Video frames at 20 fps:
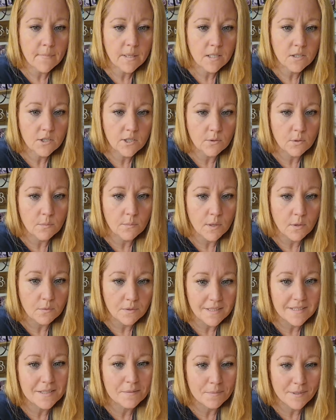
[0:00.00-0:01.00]
She went bold with
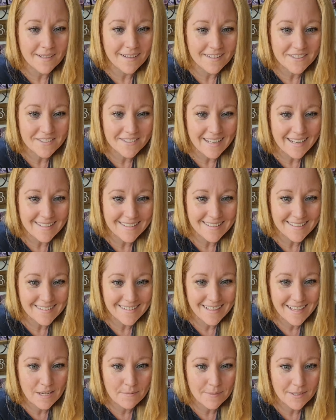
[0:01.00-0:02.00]
the zipper colors. Yes.
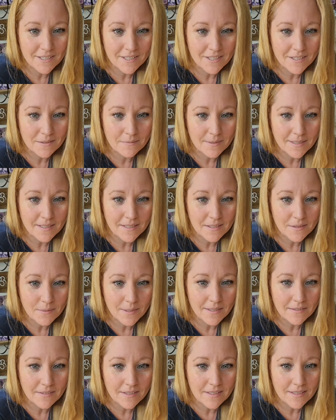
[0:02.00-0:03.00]
Butcher,
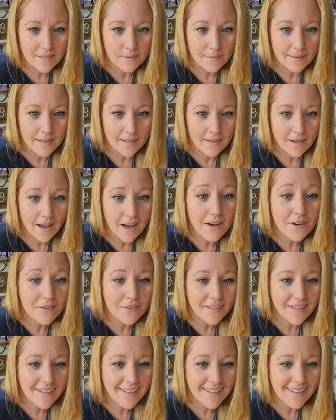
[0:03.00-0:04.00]
square, wristlet. Oh,
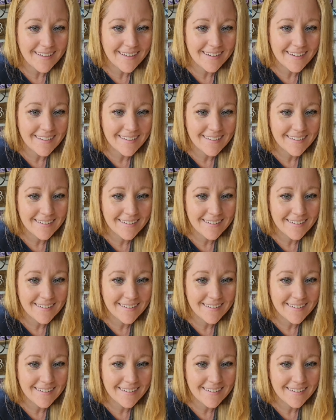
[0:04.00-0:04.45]
good.